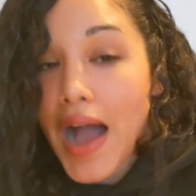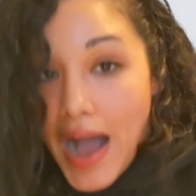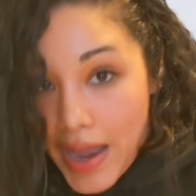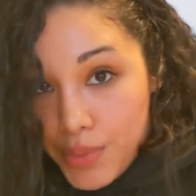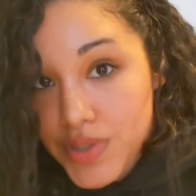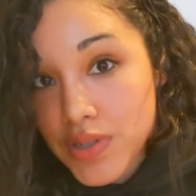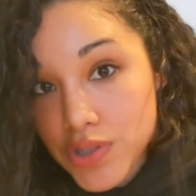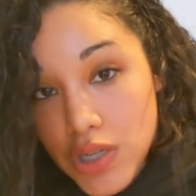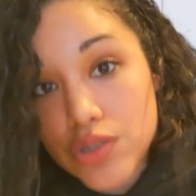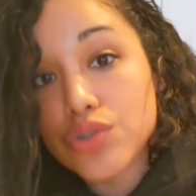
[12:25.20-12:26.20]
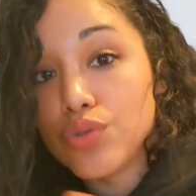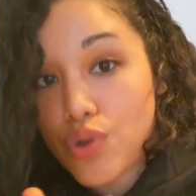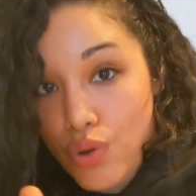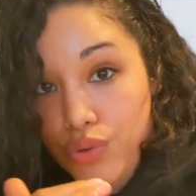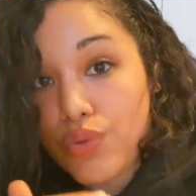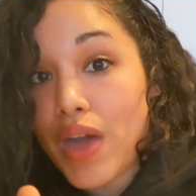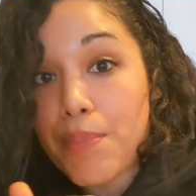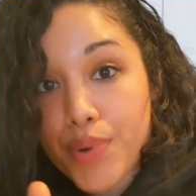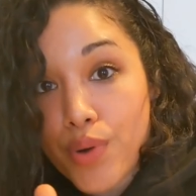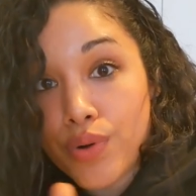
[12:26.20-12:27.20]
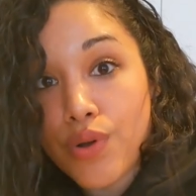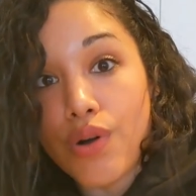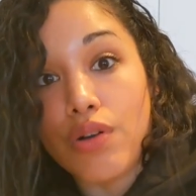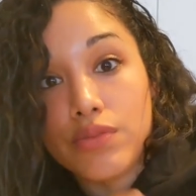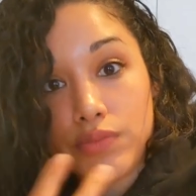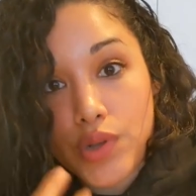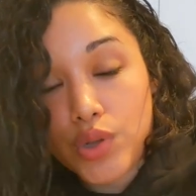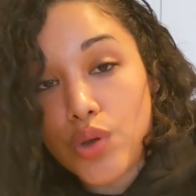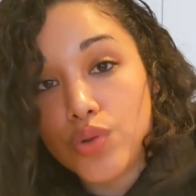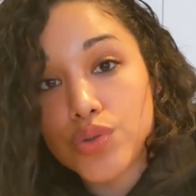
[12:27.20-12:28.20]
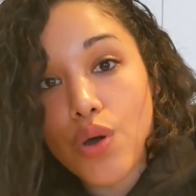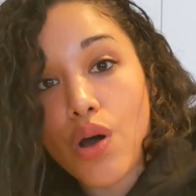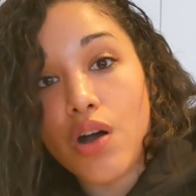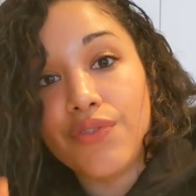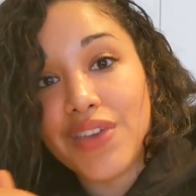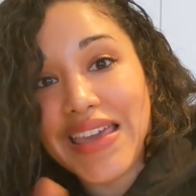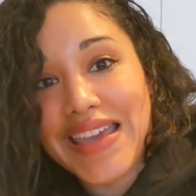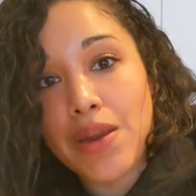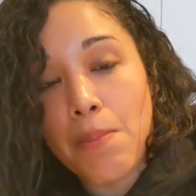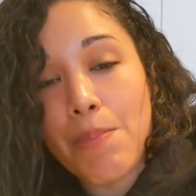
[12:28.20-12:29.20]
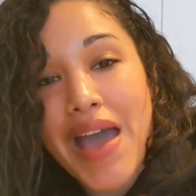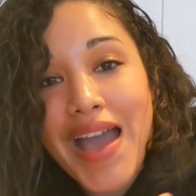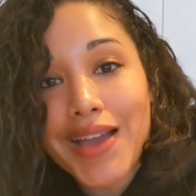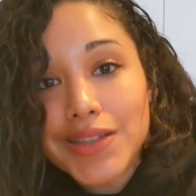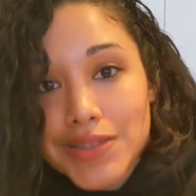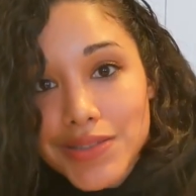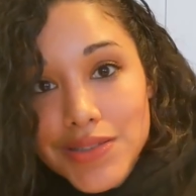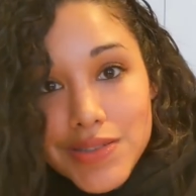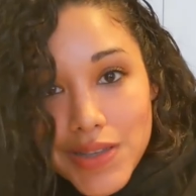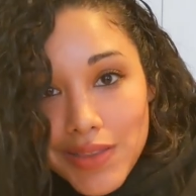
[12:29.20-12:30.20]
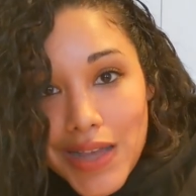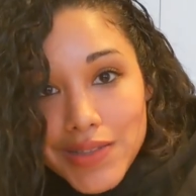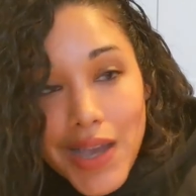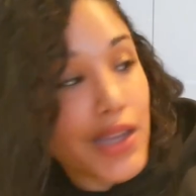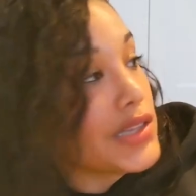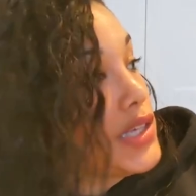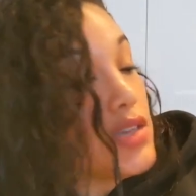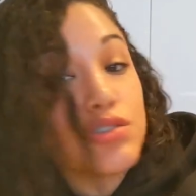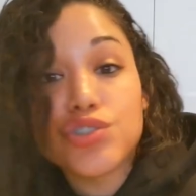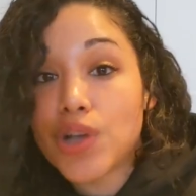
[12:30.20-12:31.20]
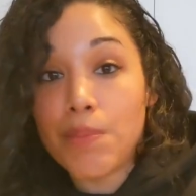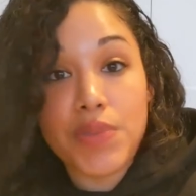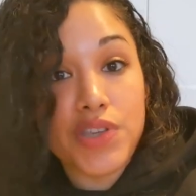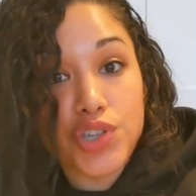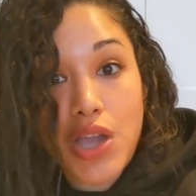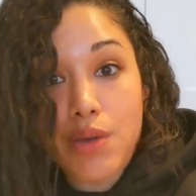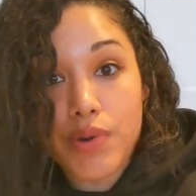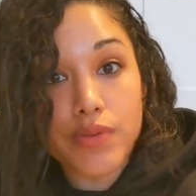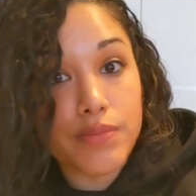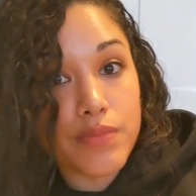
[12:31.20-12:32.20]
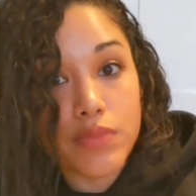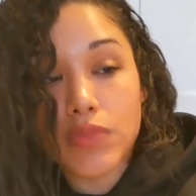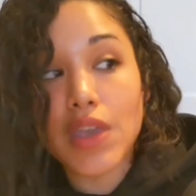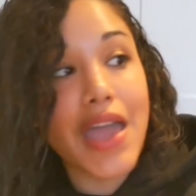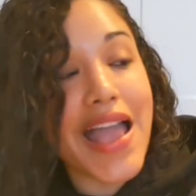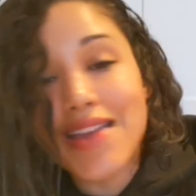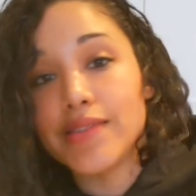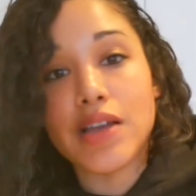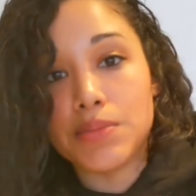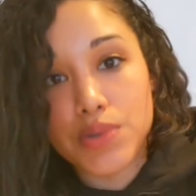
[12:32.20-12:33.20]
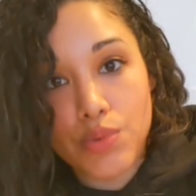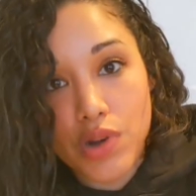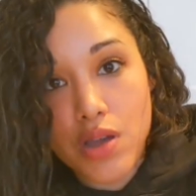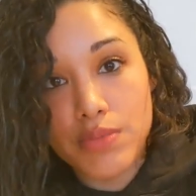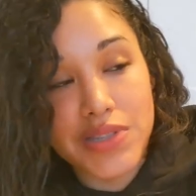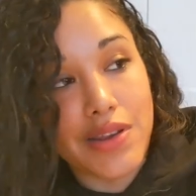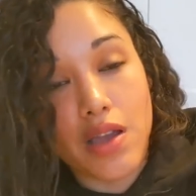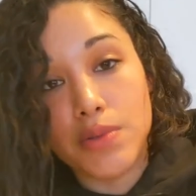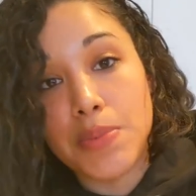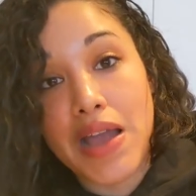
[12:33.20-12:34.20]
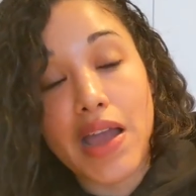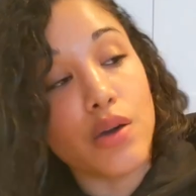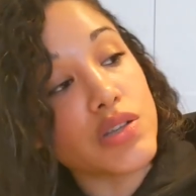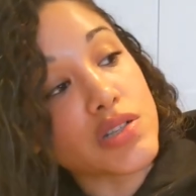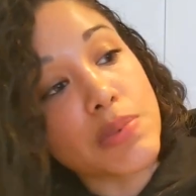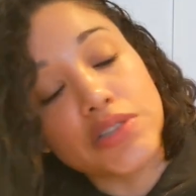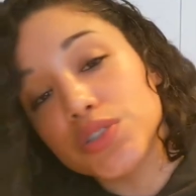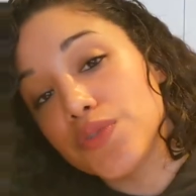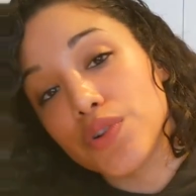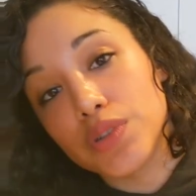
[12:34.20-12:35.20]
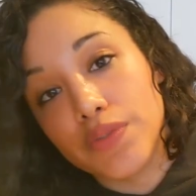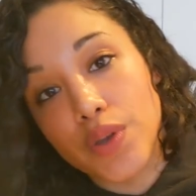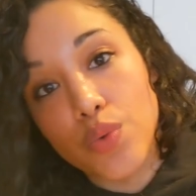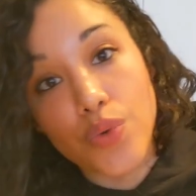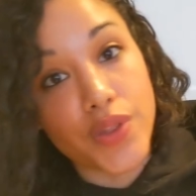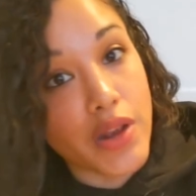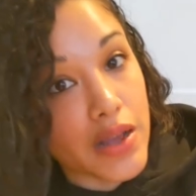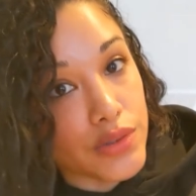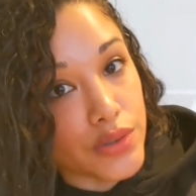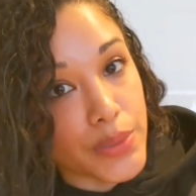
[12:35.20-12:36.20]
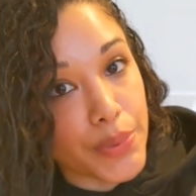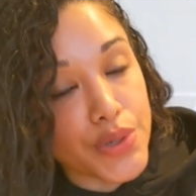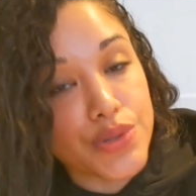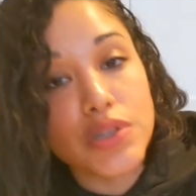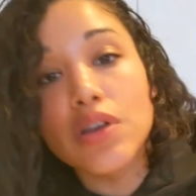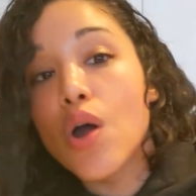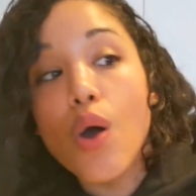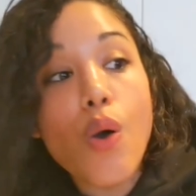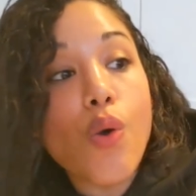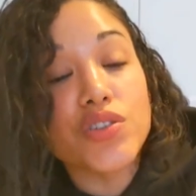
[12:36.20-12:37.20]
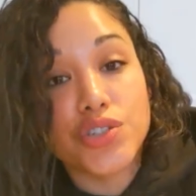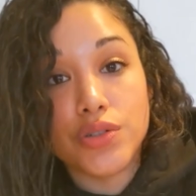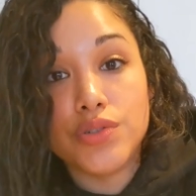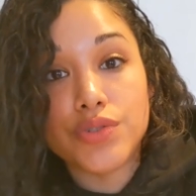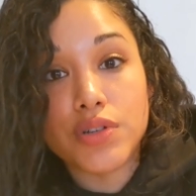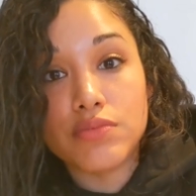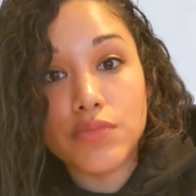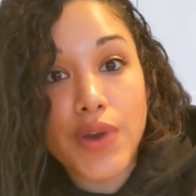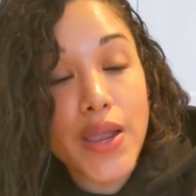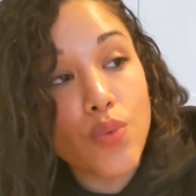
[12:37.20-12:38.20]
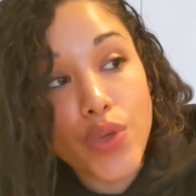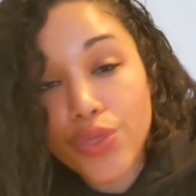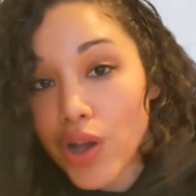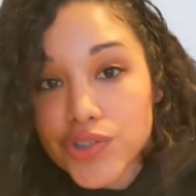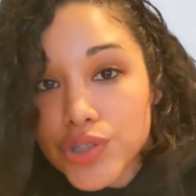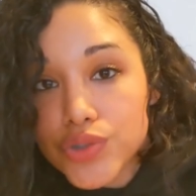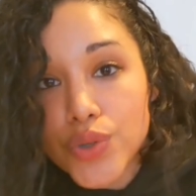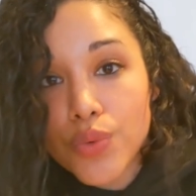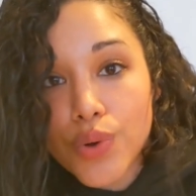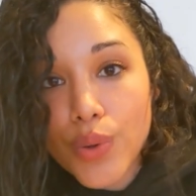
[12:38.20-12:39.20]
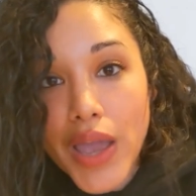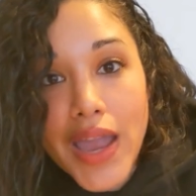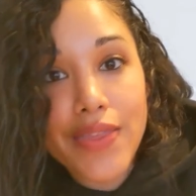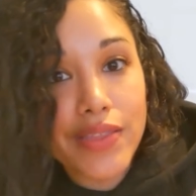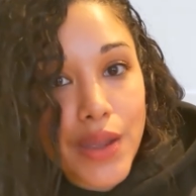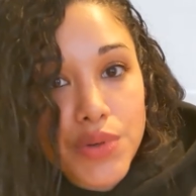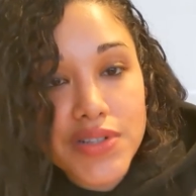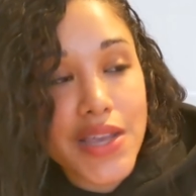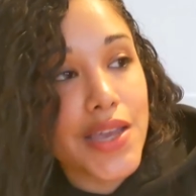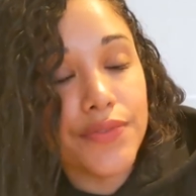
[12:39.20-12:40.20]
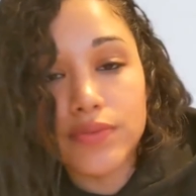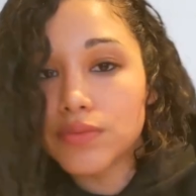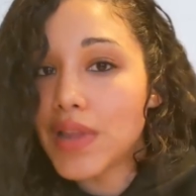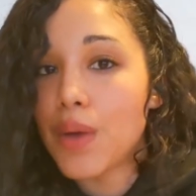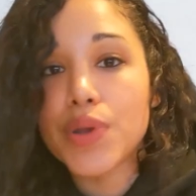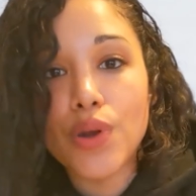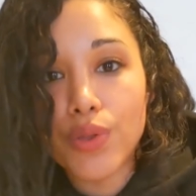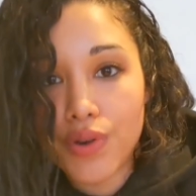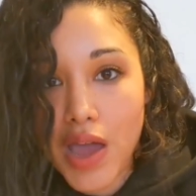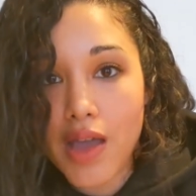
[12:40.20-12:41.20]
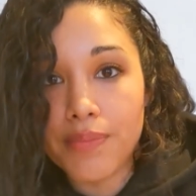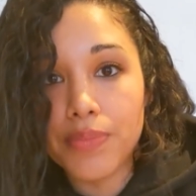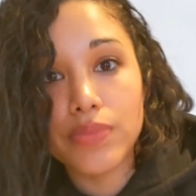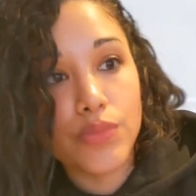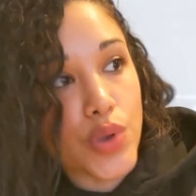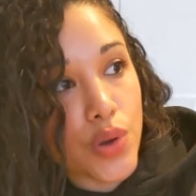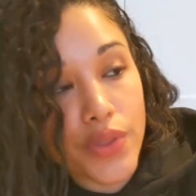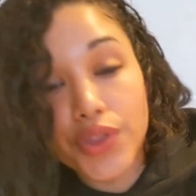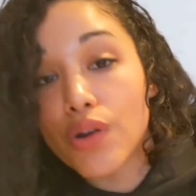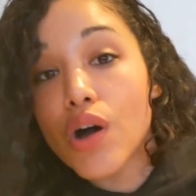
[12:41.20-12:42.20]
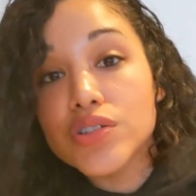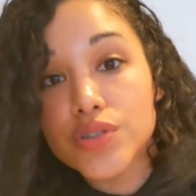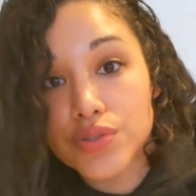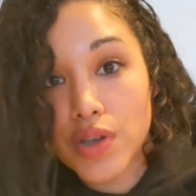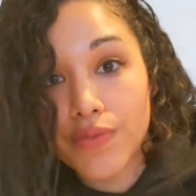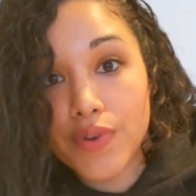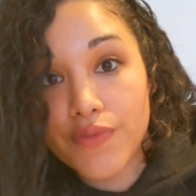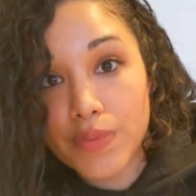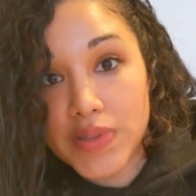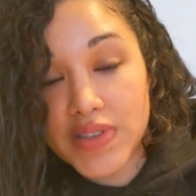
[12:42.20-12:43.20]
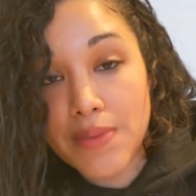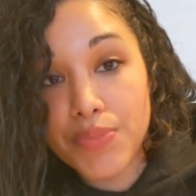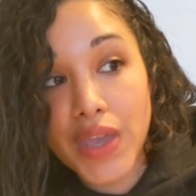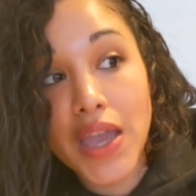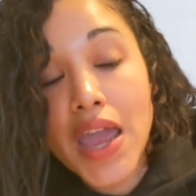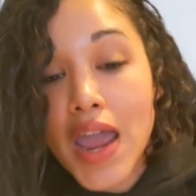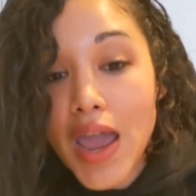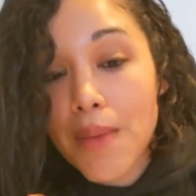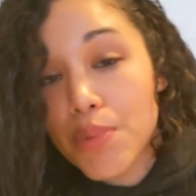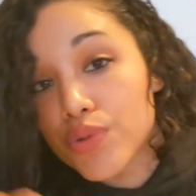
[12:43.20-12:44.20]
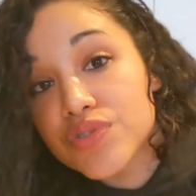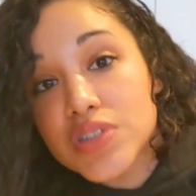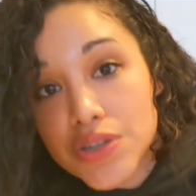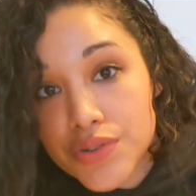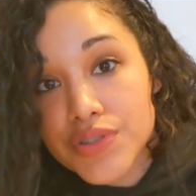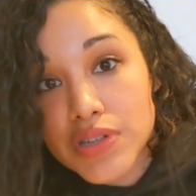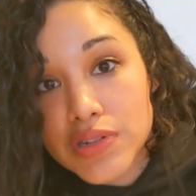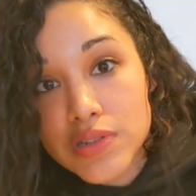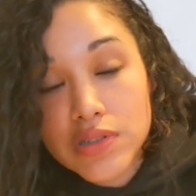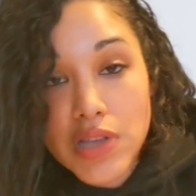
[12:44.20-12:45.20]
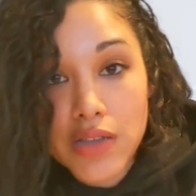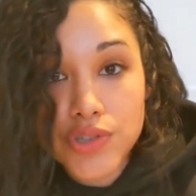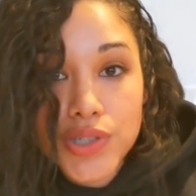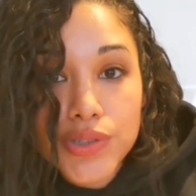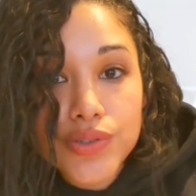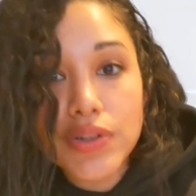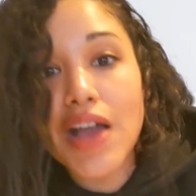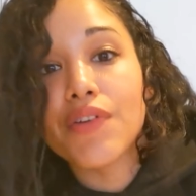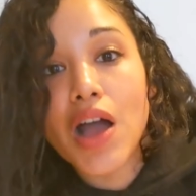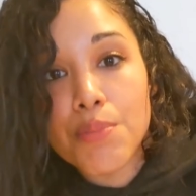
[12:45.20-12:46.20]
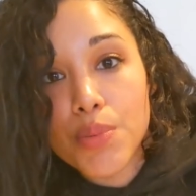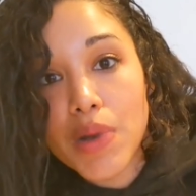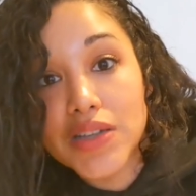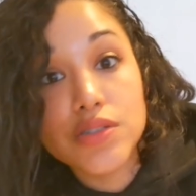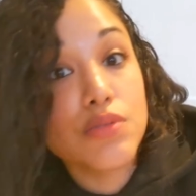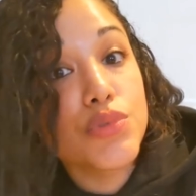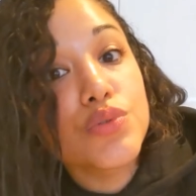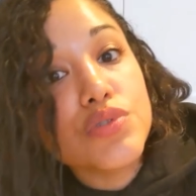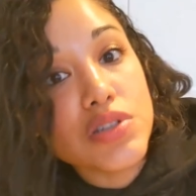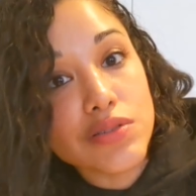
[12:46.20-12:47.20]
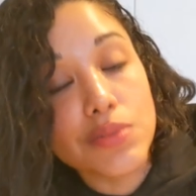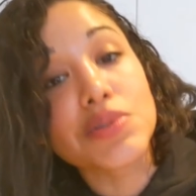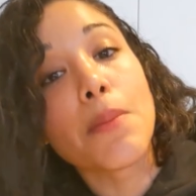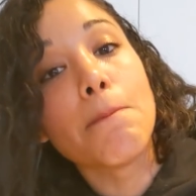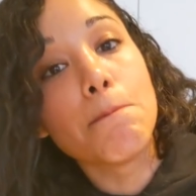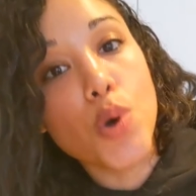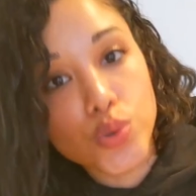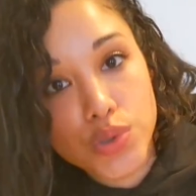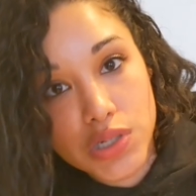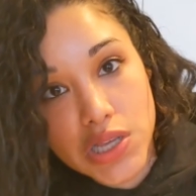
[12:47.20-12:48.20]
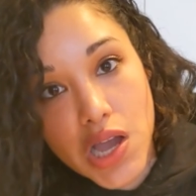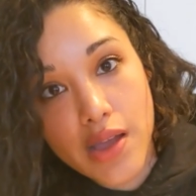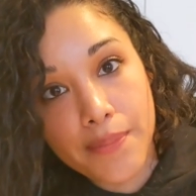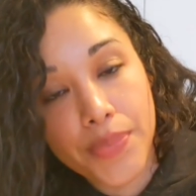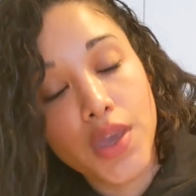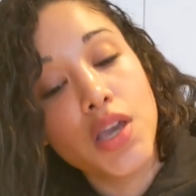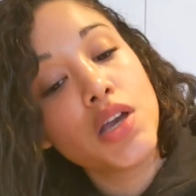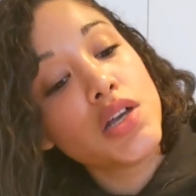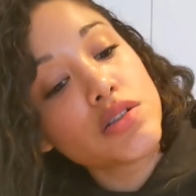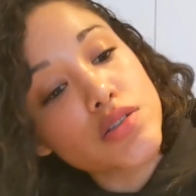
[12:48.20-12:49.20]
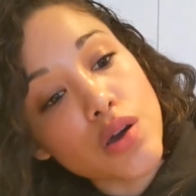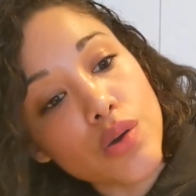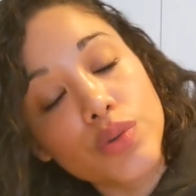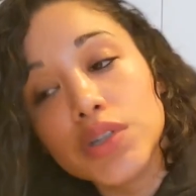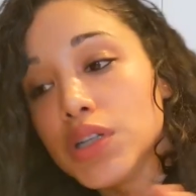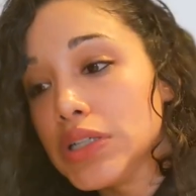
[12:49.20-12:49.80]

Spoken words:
I would suggest you go through that protocol. Clothes off, in a bag, seal that tightly, jump in the shower. Anytime someone comes in and comes back out, especially if you're living with an elderly person or children, right? We thought children were okay, that they were safe. Now we know they're not. We know that they're also suffering from the same thing, and both senior citizens and children have compromised immune systems most of the time. So